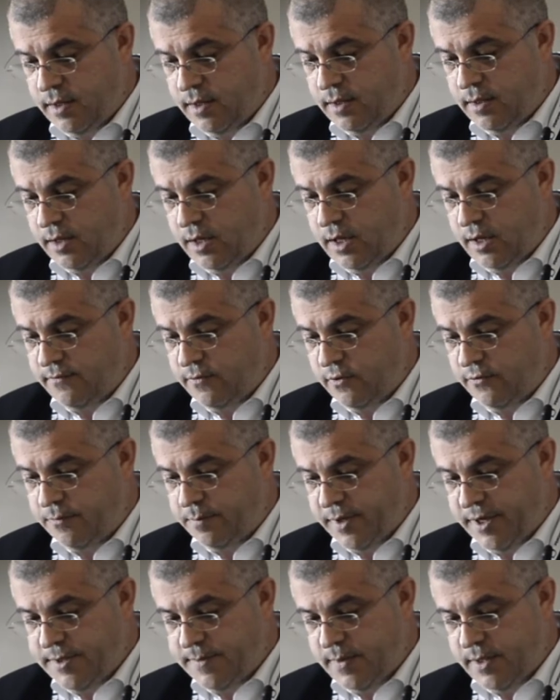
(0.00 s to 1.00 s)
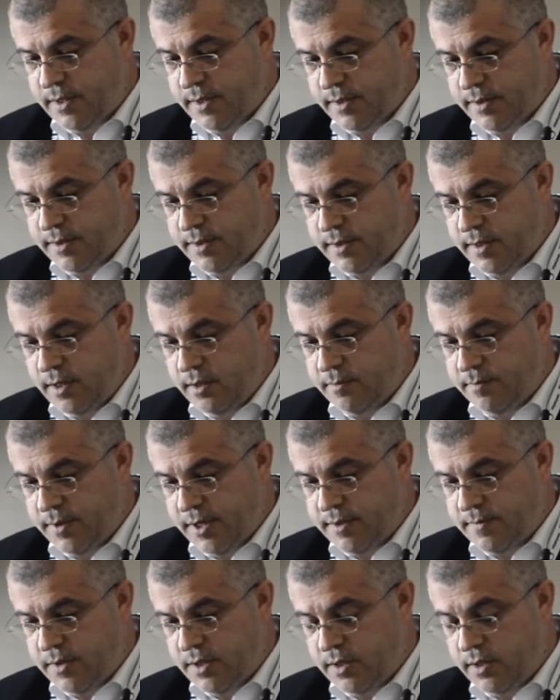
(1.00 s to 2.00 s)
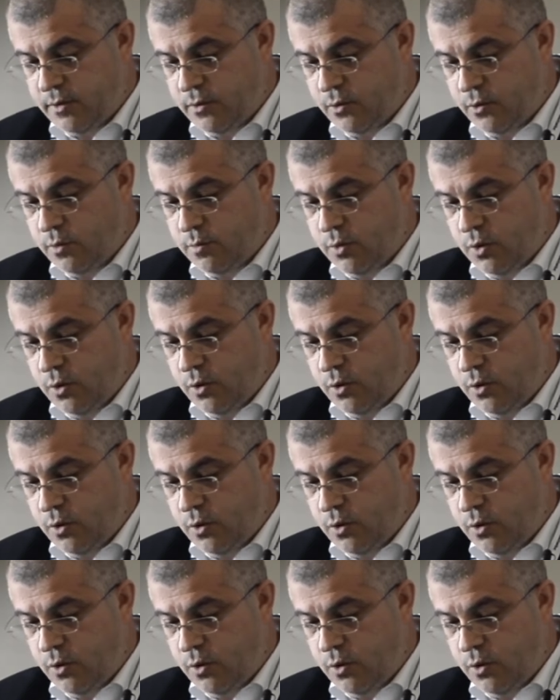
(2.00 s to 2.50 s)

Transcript: and life of presbyters in Presbyterorum